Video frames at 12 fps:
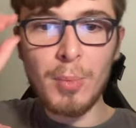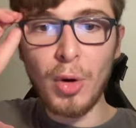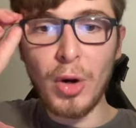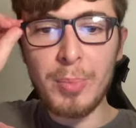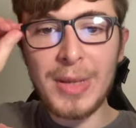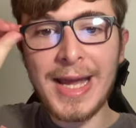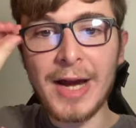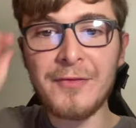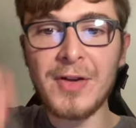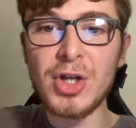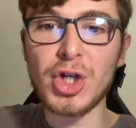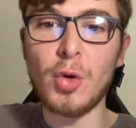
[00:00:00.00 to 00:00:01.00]
Point being, I
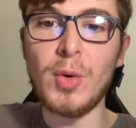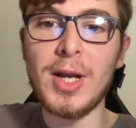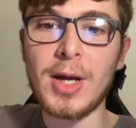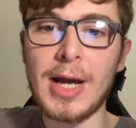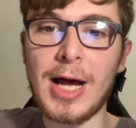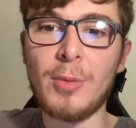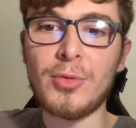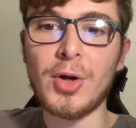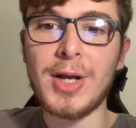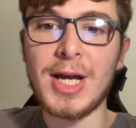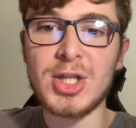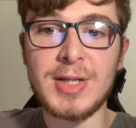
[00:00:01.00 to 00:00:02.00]
fear Joe Willock,
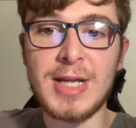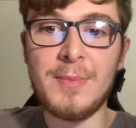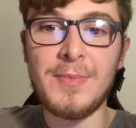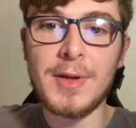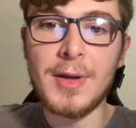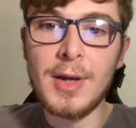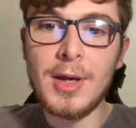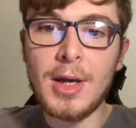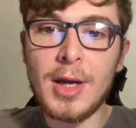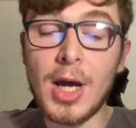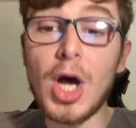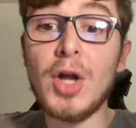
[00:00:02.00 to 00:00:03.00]
Almiron has
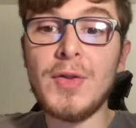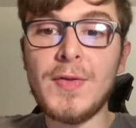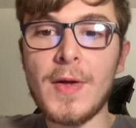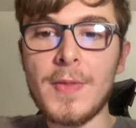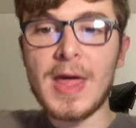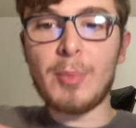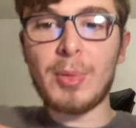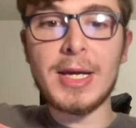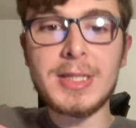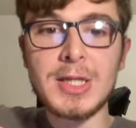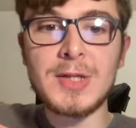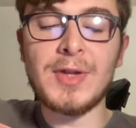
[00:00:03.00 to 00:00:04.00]
earned their
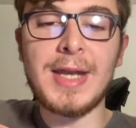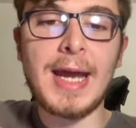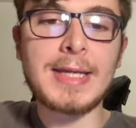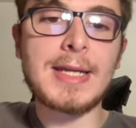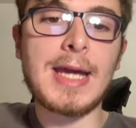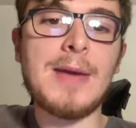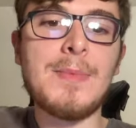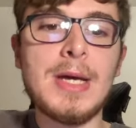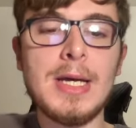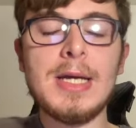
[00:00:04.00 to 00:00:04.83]
places for the next game.